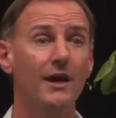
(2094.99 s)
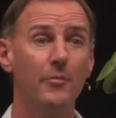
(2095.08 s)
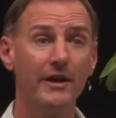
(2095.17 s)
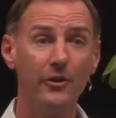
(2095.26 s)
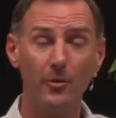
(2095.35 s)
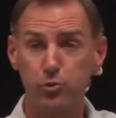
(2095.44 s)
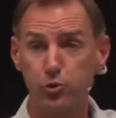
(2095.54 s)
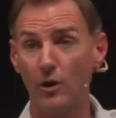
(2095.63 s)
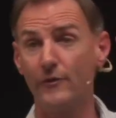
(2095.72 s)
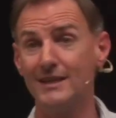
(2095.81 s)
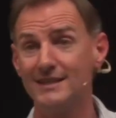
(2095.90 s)
but in the
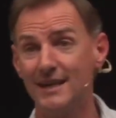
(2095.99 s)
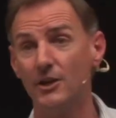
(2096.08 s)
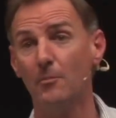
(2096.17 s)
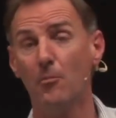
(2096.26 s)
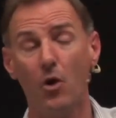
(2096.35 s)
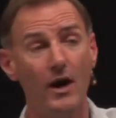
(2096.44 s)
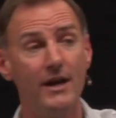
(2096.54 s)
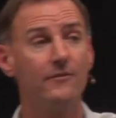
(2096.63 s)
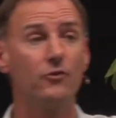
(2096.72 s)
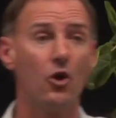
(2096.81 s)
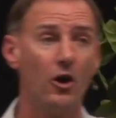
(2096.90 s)
providence and the mind
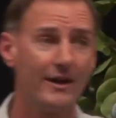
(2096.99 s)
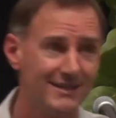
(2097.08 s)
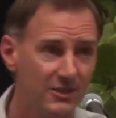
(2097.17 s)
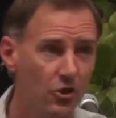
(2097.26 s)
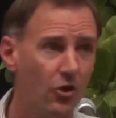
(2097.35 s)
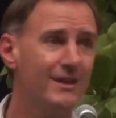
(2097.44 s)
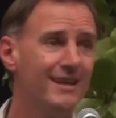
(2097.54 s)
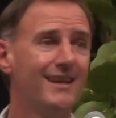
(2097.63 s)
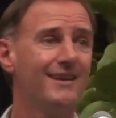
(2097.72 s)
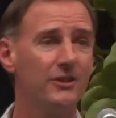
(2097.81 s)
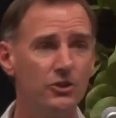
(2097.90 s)
of God, it's not
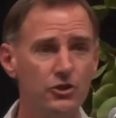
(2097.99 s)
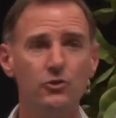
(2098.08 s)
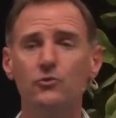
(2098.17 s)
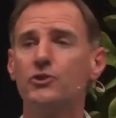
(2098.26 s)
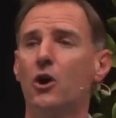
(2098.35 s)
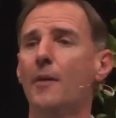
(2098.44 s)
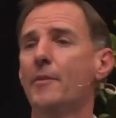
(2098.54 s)
yet the due time.